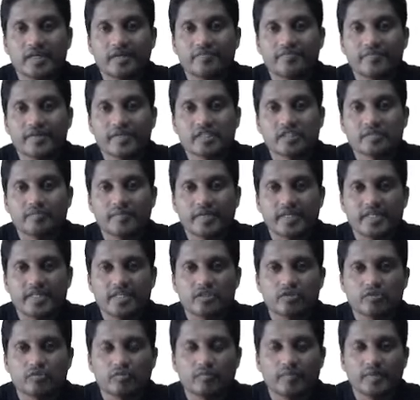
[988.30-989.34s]
fx
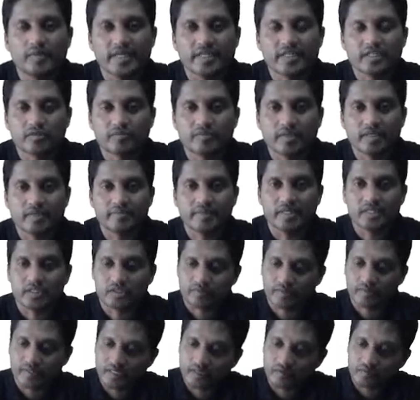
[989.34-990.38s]
minus 2 by x square minus
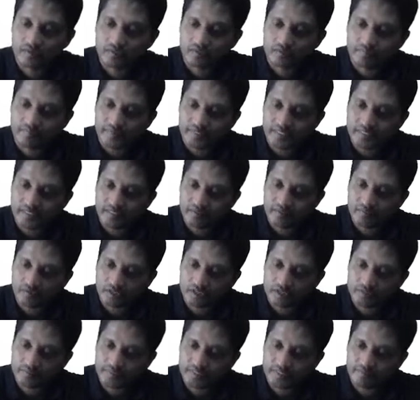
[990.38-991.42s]
1 equal to pi. What
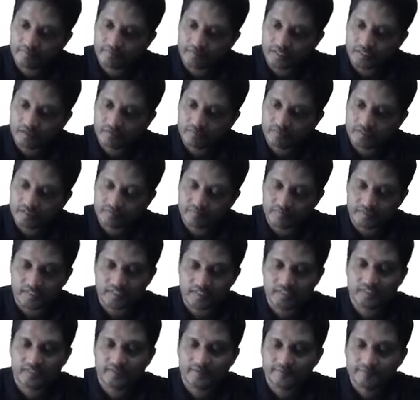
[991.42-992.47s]
should be the value of this
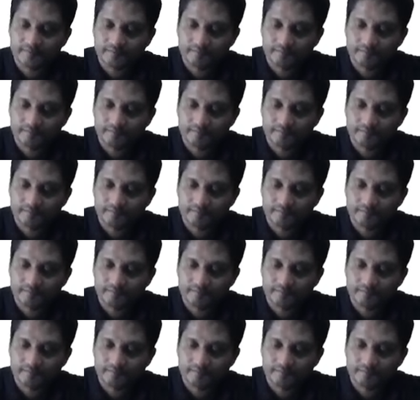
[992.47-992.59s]
function?